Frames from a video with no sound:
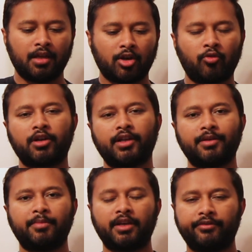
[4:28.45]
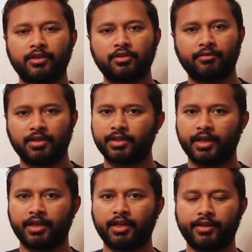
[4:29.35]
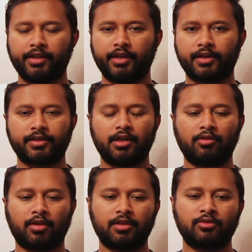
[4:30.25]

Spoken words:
Now, what are the benefits of this category 3 result, okay?